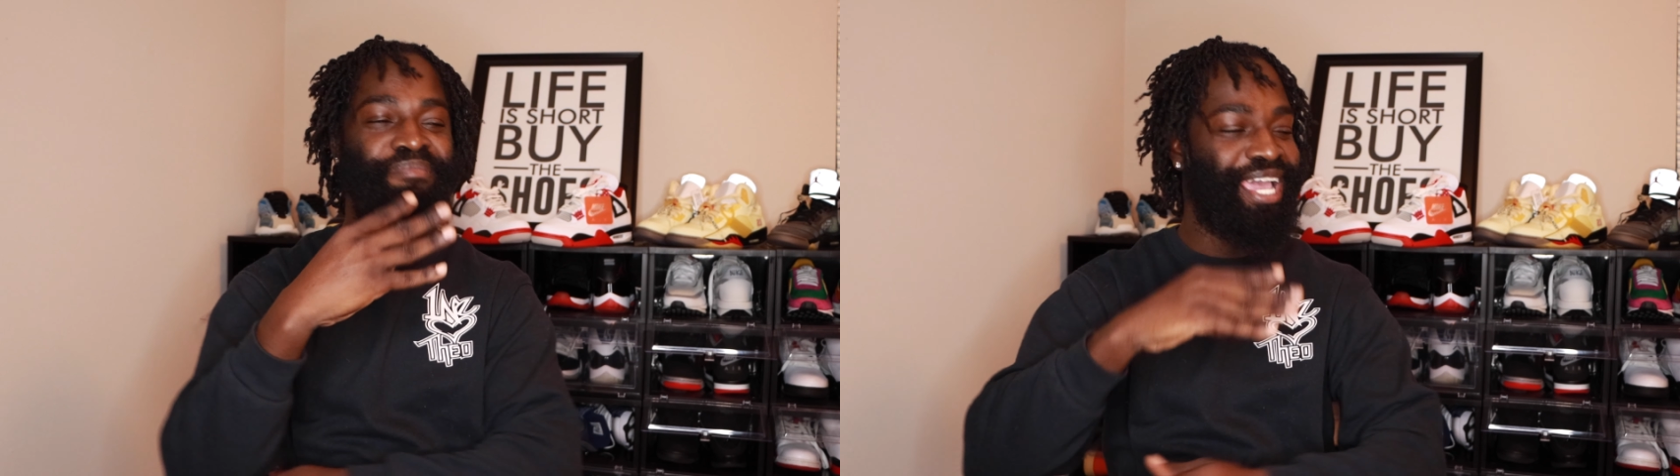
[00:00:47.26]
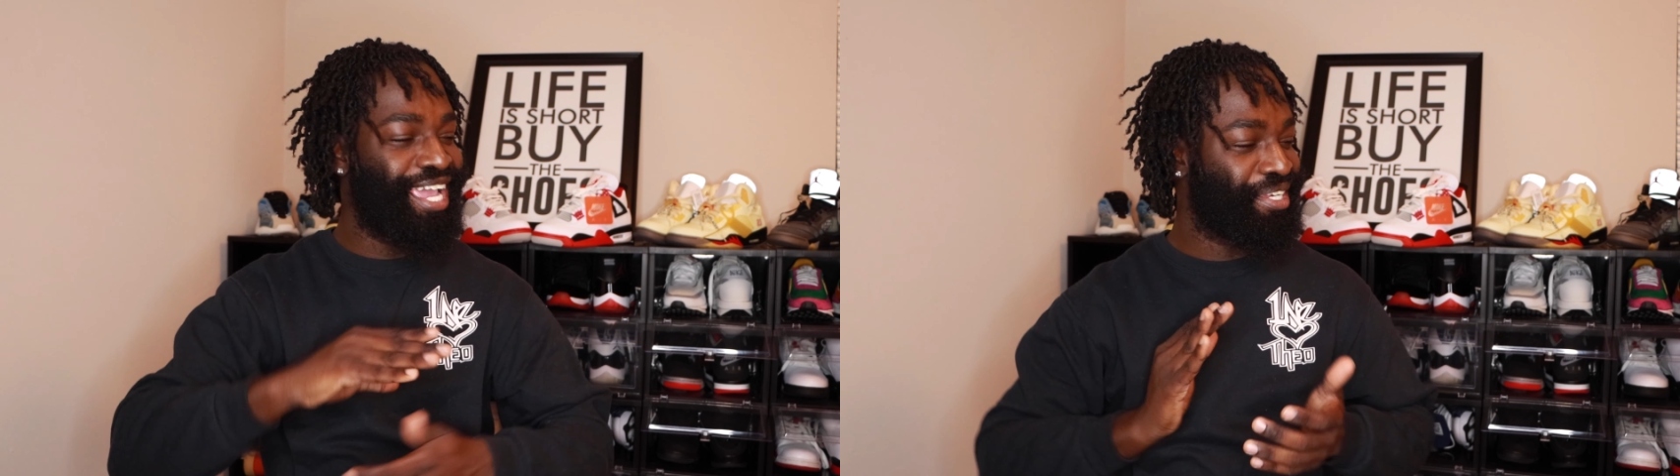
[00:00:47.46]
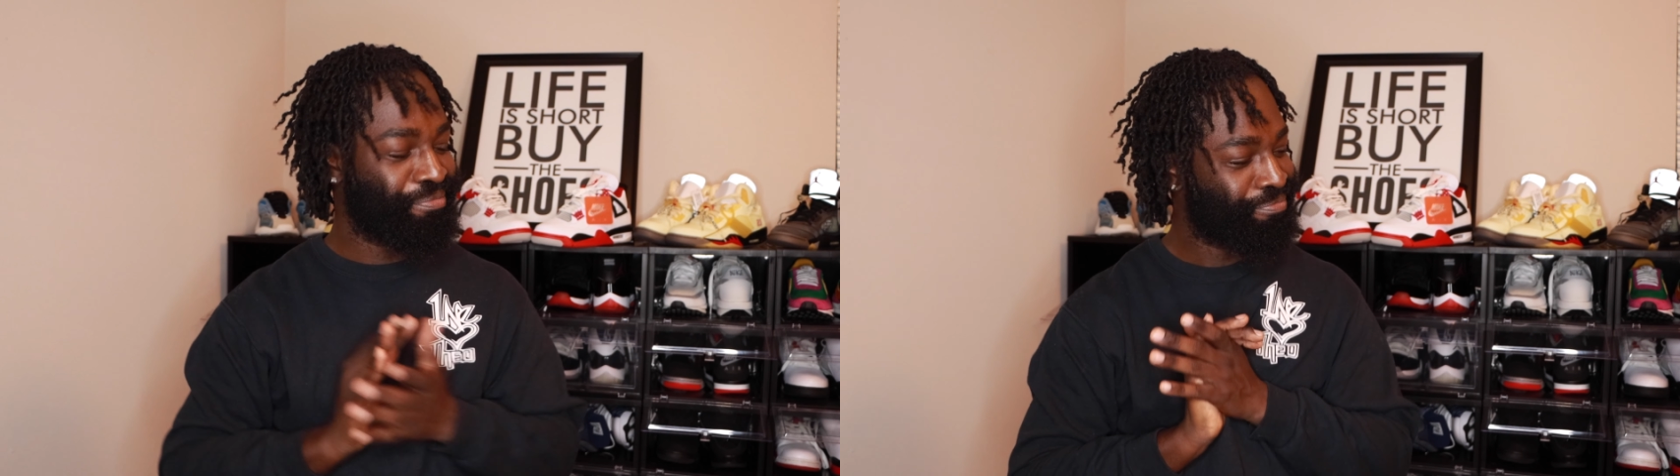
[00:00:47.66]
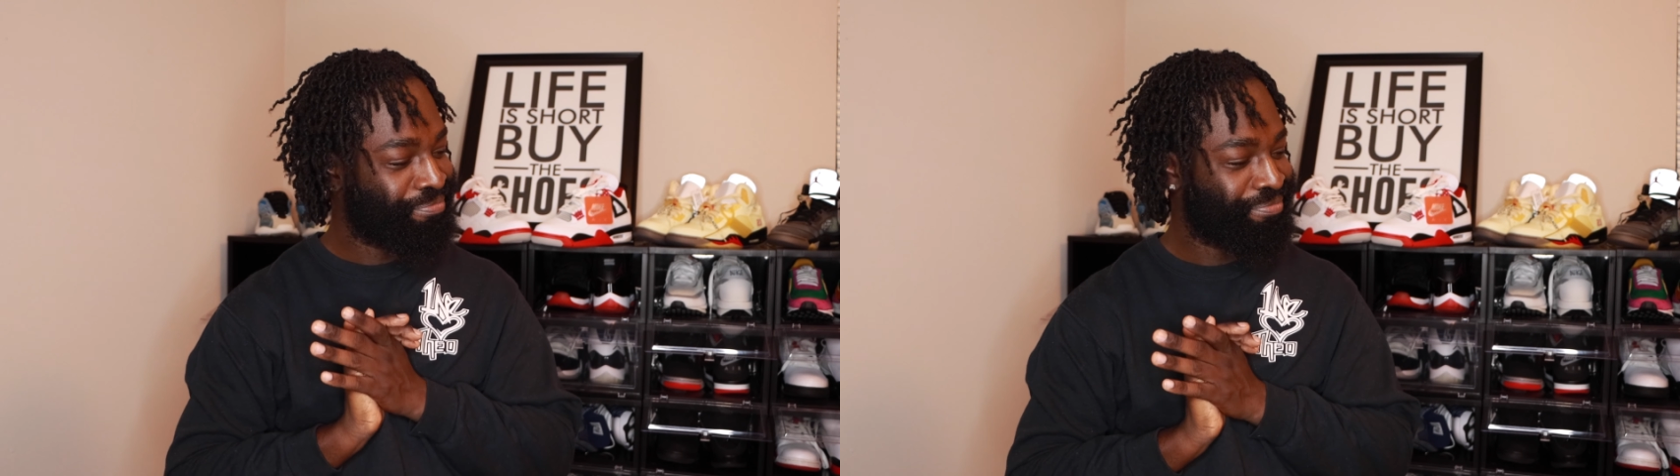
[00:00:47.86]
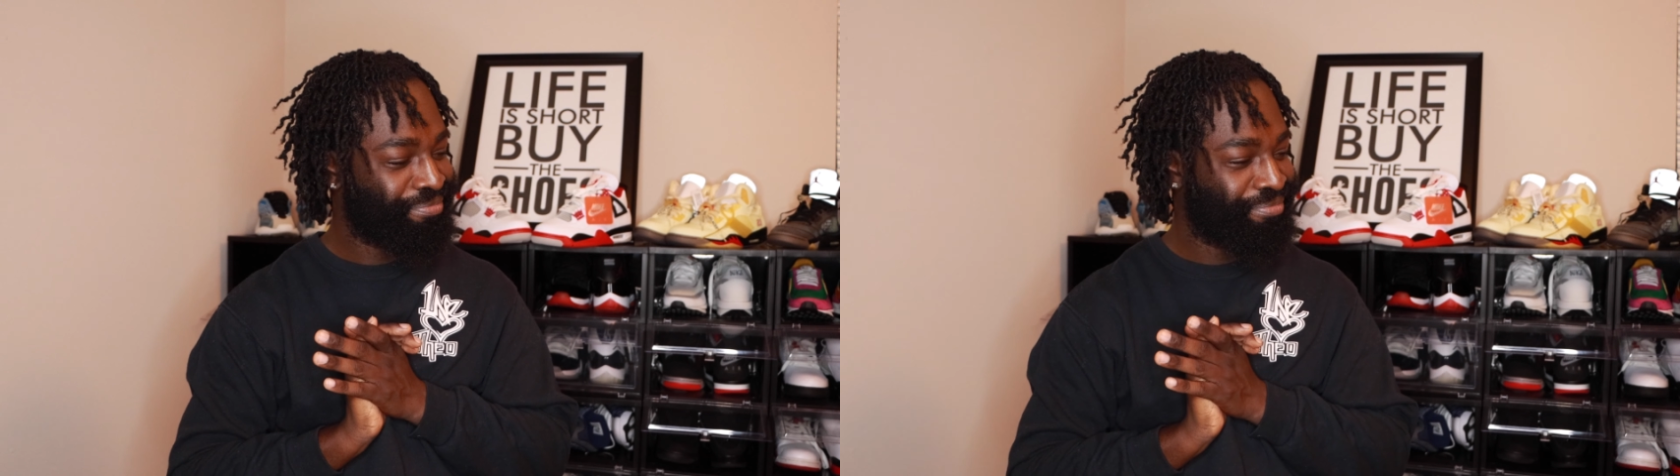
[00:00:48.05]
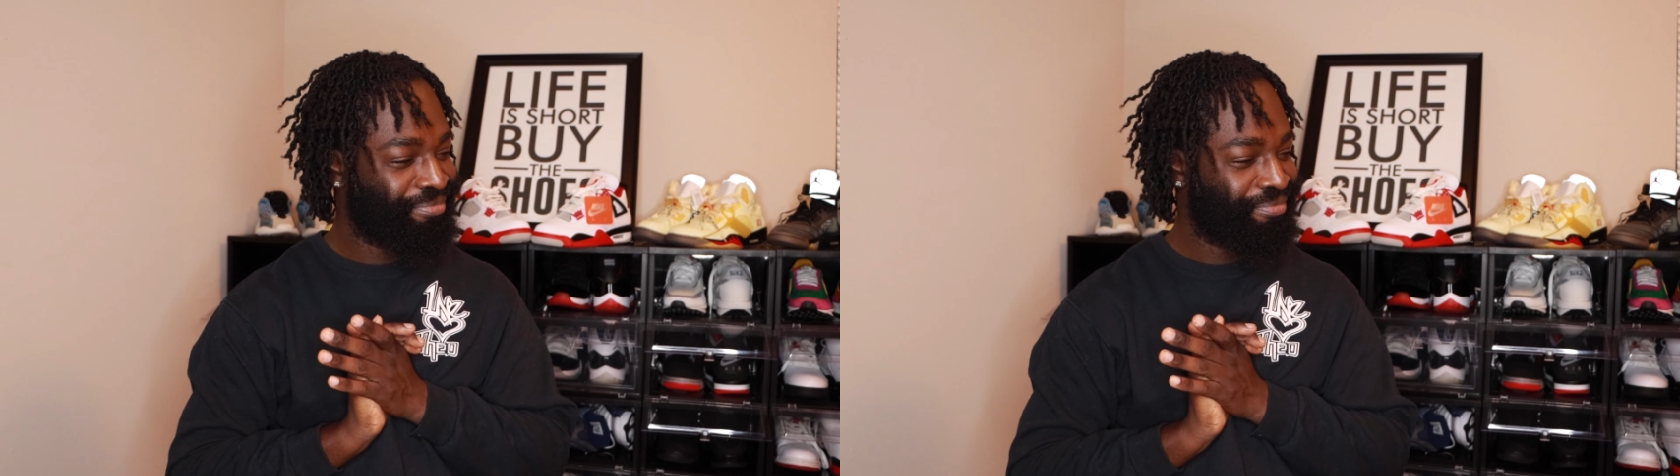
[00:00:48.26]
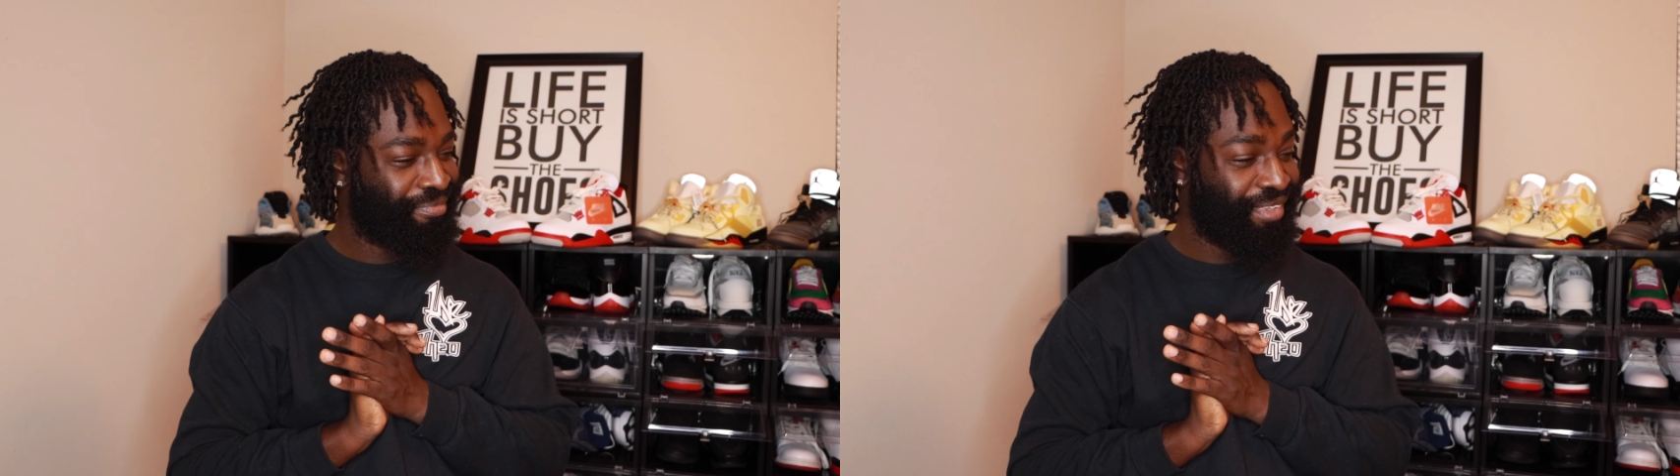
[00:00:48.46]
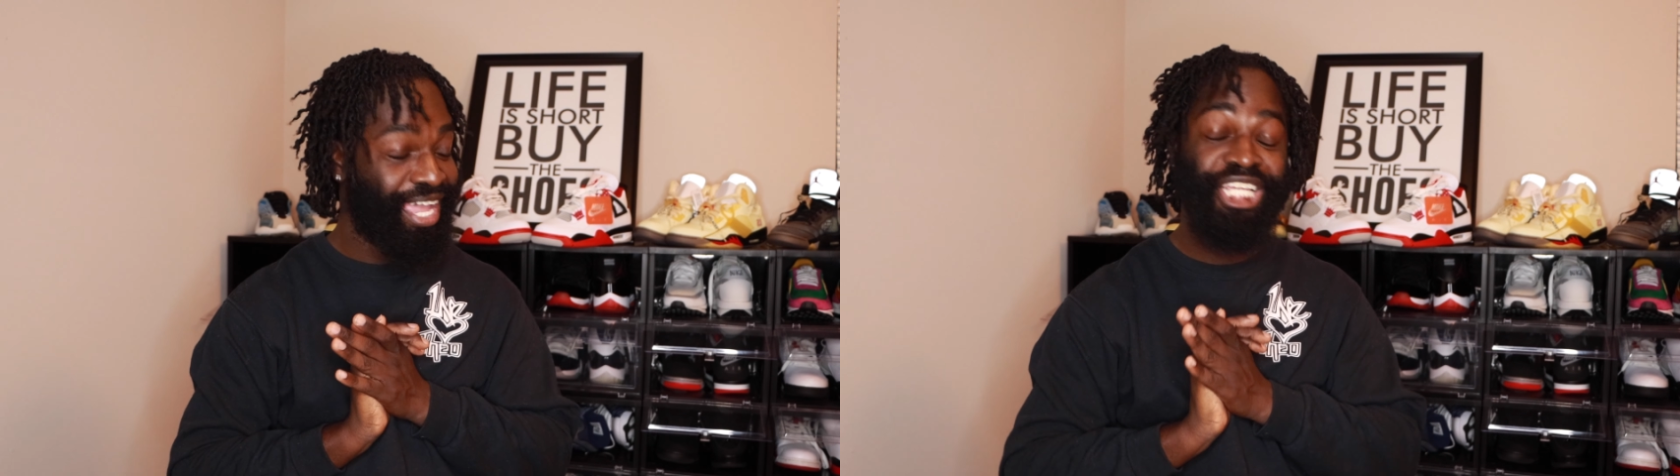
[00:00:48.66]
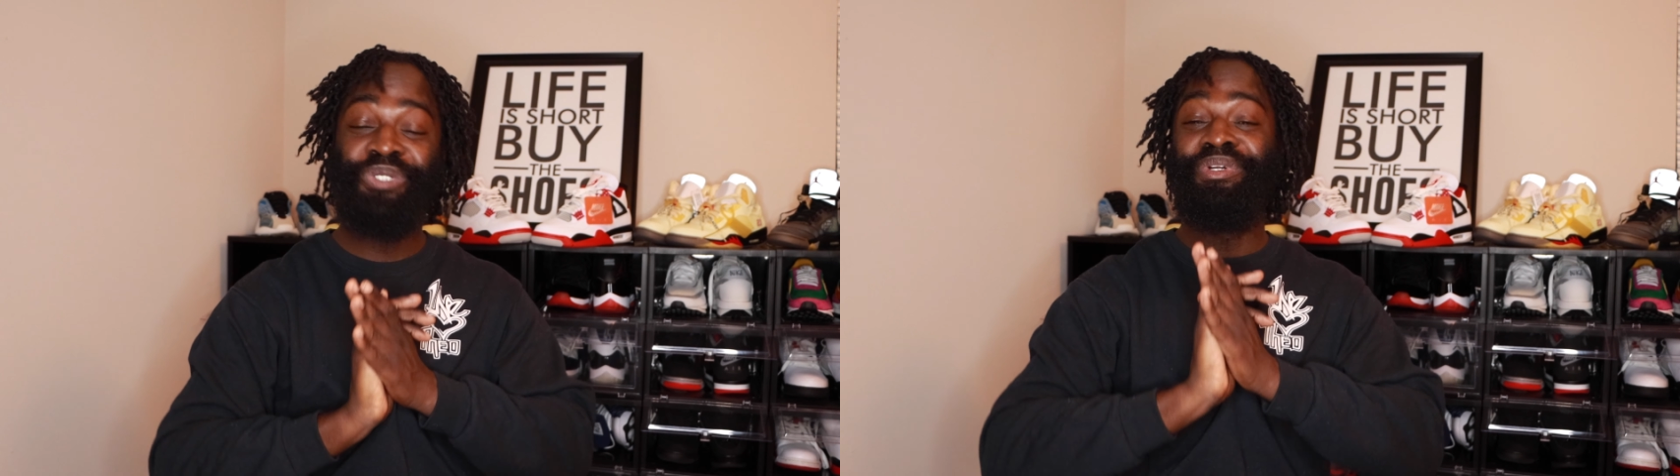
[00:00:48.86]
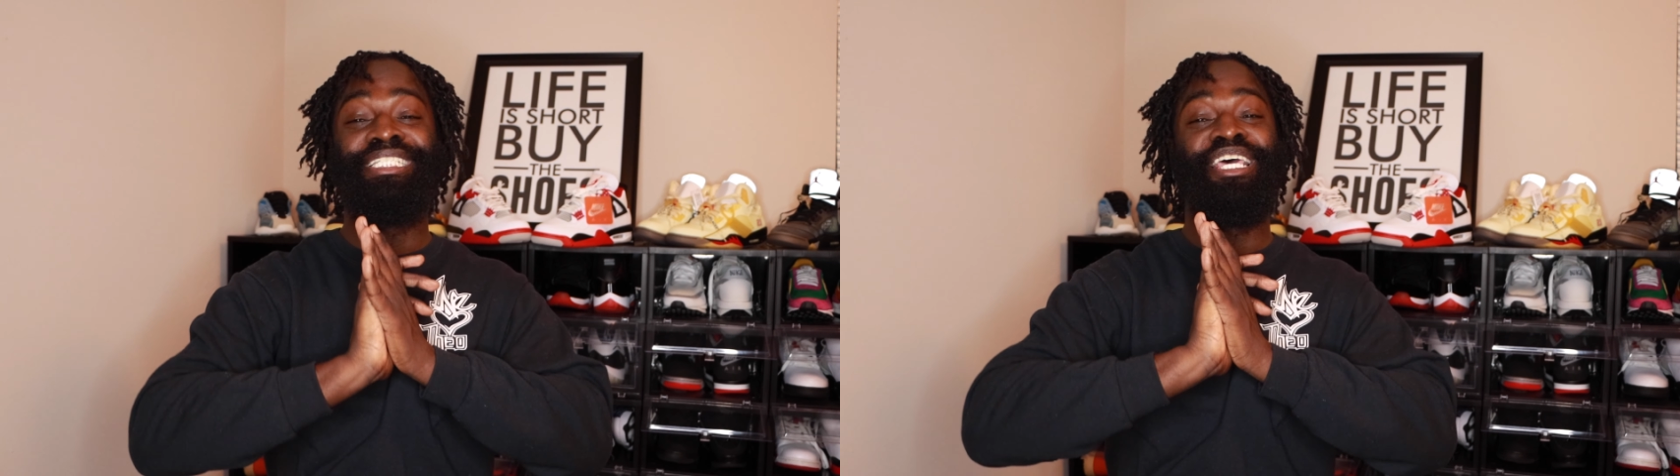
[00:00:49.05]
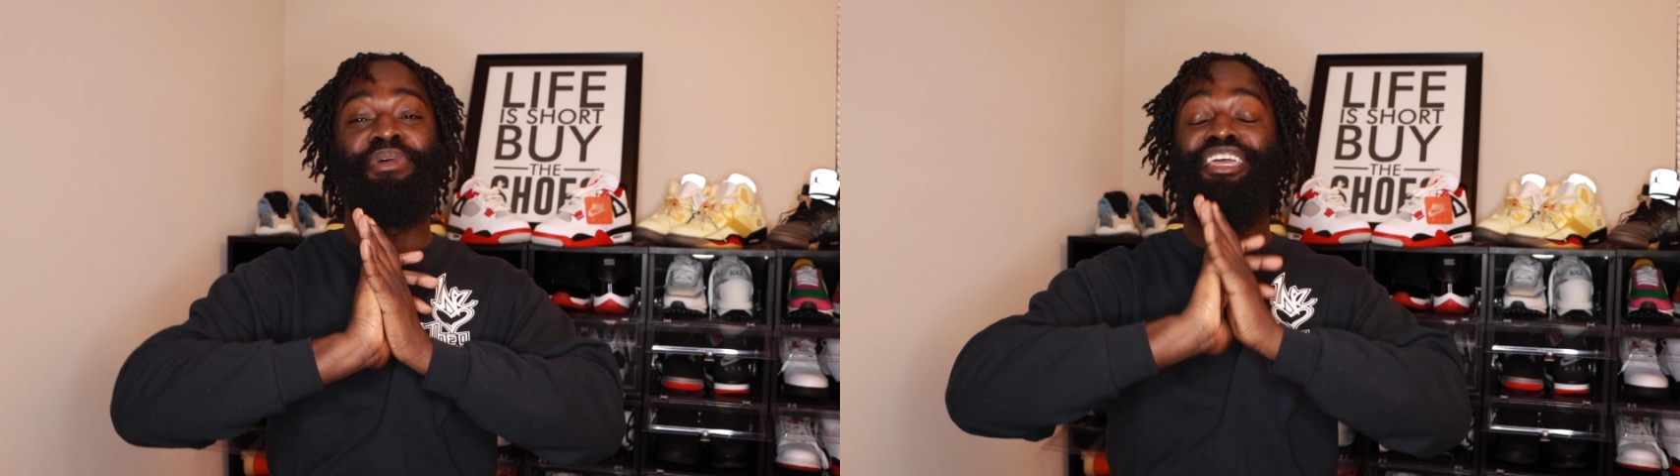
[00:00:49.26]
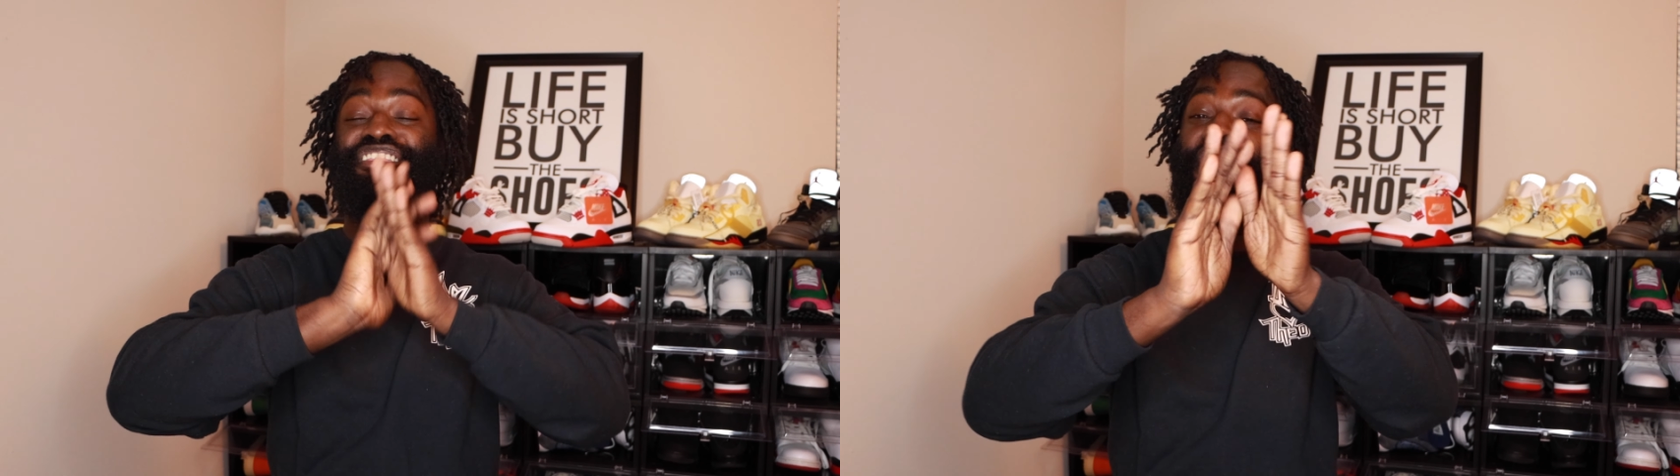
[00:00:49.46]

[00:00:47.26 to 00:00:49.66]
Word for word: Man, I just want to say, man,